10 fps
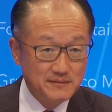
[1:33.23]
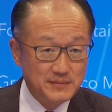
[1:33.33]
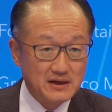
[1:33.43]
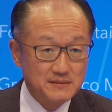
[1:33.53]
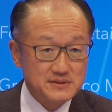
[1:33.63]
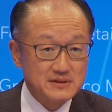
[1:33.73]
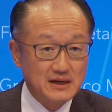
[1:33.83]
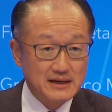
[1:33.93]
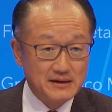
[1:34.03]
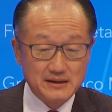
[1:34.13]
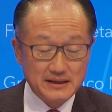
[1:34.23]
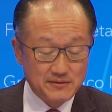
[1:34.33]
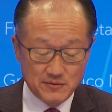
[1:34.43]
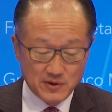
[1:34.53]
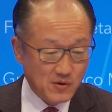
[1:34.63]

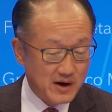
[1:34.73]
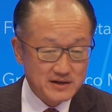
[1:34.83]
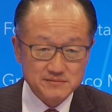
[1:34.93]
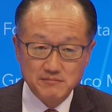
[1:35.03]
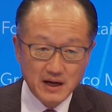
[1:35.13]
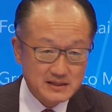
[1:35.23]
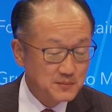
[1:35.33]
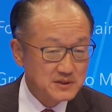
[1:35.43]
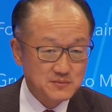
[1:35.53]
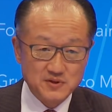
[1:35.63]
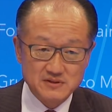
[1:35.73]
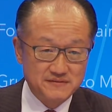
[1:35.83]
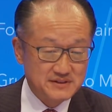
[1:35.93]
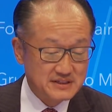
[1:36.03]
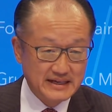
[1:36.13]
it requires much more
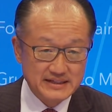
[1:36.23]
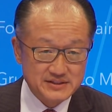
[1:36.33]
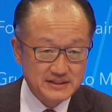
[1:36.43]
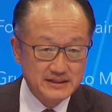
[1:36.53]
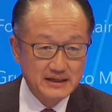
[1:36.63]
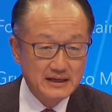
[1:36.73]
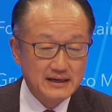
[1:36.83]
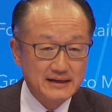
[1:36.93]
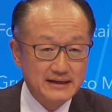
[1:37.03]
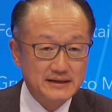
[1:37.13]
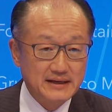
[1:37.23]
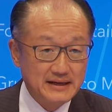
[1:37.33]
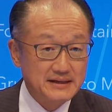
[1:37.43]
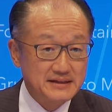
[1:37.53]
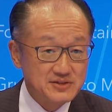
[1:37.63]
sophistication
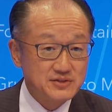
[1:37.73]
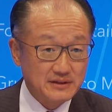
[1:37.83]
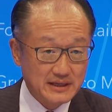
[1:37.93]
in a digital